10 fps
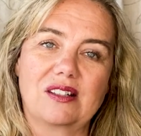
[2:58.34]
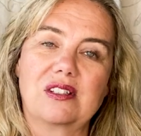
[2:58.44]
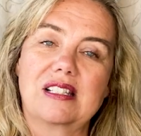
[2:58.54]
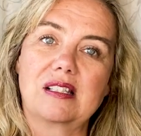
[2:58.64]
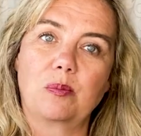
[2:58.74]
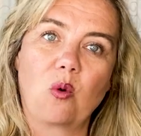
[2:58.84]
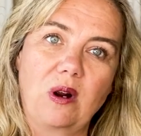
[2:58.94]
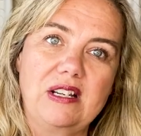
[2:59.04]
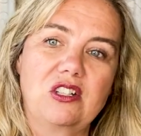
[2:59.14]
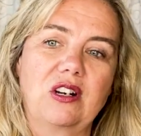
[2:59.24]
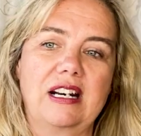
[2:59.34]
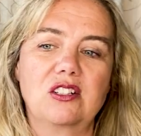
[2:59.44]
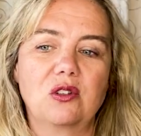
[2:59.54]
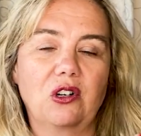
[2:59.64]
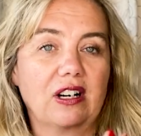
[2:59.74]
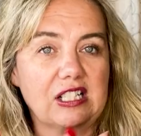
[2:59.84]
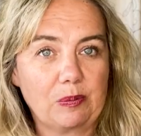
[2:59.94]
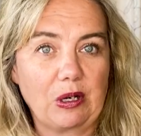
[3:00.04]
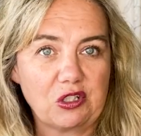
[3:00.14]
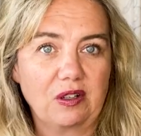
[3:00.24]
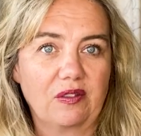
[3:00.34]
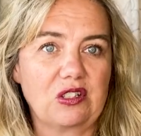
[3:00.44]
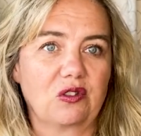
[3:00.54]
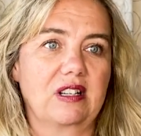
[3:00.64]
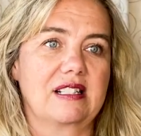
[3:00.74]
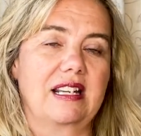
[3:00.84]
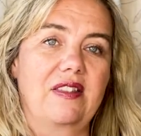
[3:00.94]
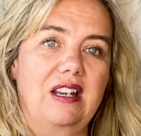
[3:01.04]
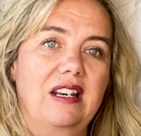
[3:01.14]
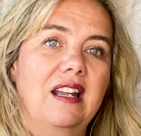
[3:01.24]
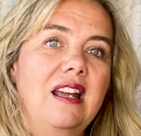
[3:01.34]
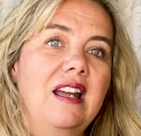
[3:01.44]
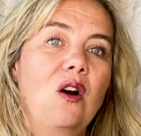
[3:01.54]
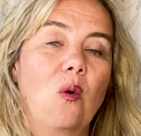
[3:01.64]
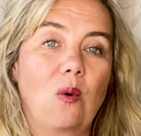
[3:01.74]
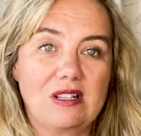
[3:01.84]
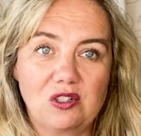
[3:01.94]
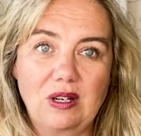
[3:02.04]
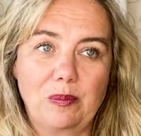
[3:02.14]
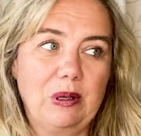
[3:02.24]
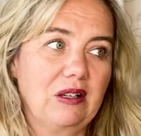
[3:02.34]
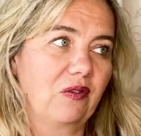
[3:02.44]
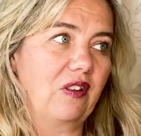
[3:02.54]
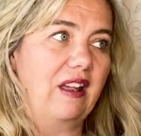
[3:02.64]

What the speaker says: So this is points. You kind of do your expression of interest, and then once you get picked for